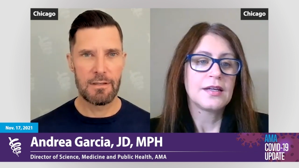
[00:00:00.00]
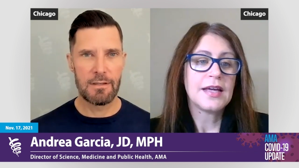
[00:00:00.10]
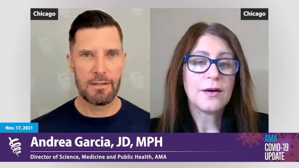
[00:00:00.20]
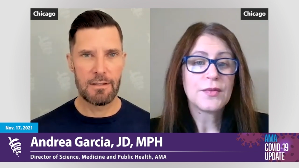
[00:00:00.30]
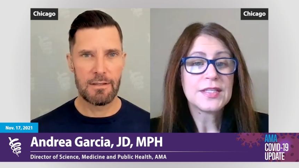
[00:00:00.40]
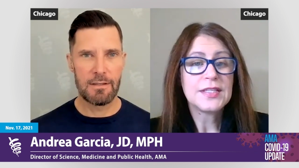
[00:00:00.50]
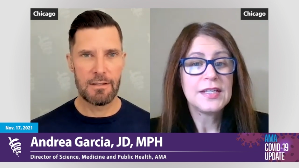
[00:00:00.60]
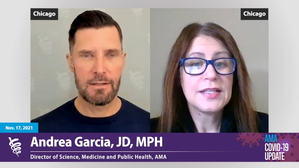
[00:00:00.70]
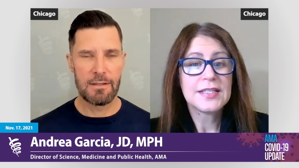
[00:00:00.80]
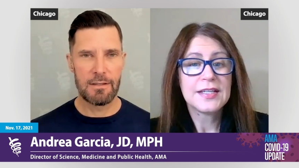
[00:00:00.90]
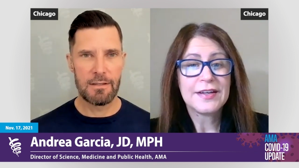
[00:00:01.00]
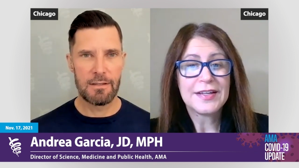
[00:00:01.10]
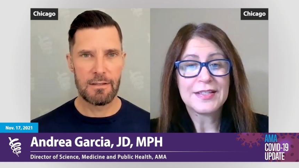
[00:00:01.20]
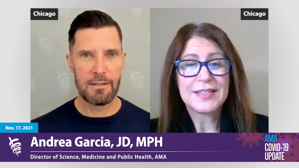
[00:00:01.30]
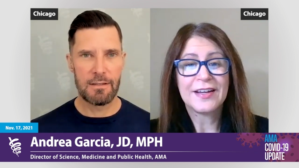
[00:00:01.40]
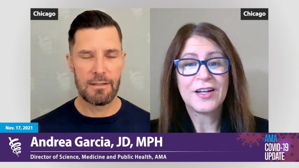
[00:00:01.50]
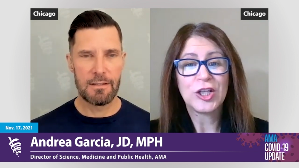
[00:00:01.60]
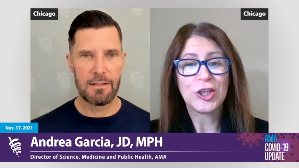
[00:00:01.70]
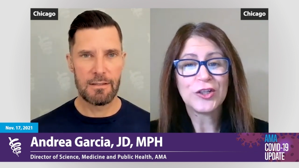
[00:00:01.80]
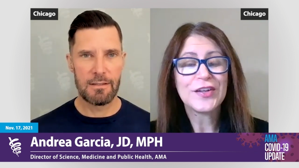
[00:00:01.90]
Speaker 1: Yeah, the CDC is
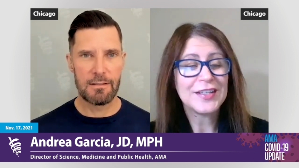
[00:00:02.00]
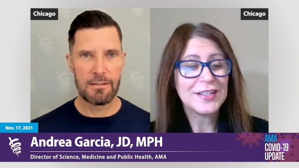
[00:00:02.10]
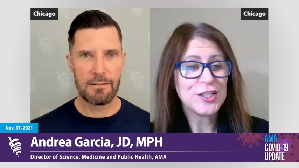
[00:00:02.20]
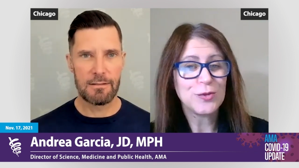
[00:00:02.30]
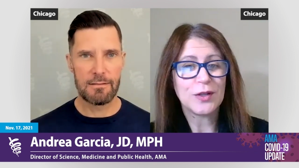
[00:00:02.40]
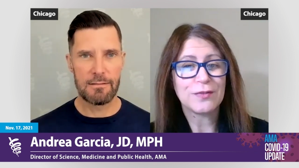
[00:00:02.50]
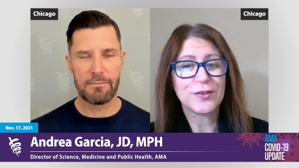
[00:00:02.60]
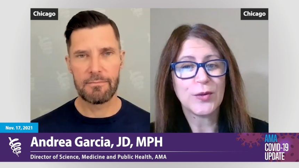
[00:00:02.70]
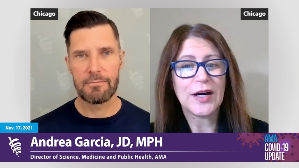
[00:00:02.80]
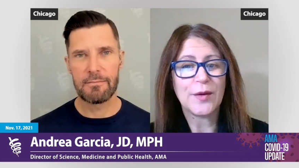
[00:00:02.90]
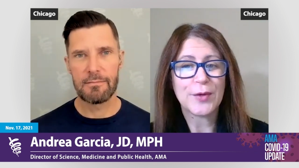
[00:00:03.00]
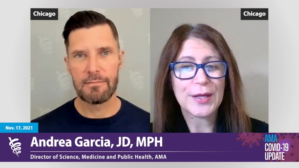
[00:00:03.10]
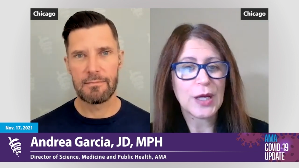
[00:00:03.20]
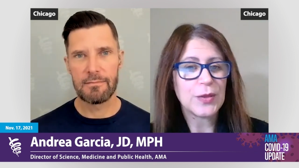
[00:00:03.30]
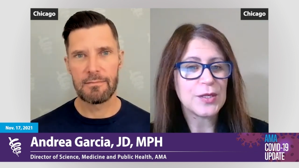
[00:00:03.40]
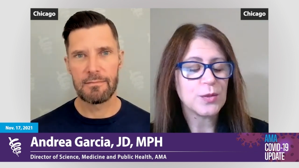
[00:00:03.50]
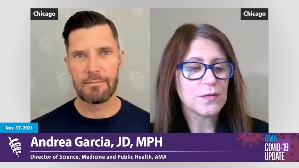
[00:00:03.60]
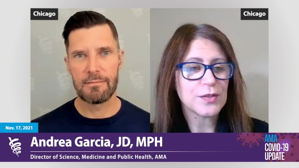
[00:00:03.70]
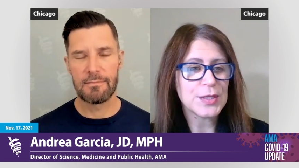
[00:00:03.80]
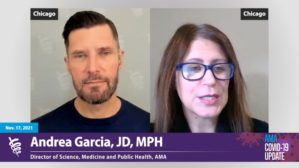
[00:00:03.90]
looking into a flu outbreak at the
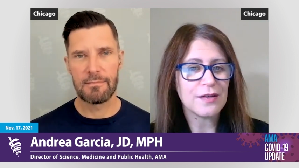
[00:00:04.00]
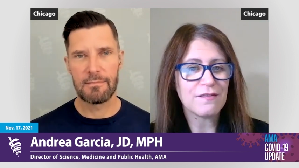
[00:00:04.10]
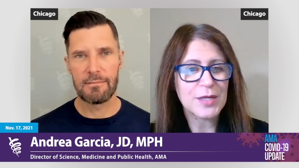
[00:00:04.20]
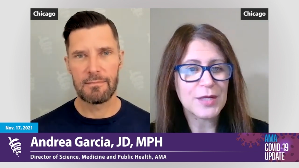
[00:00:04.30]
University of